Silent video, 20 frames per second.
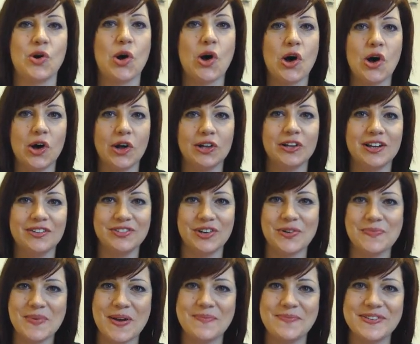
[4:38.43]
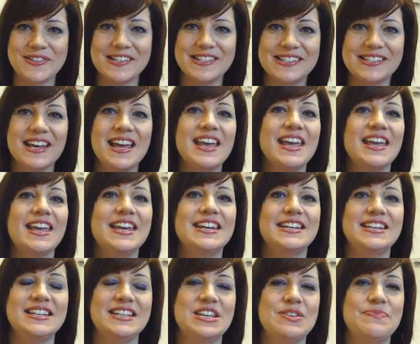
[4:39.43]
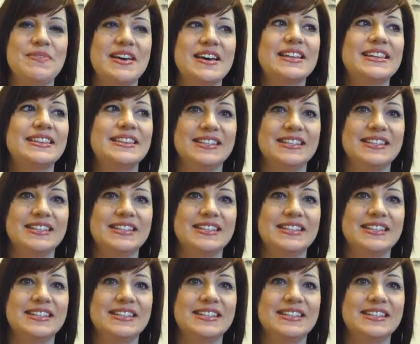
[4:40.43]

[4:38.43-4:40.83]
all of your members in an email,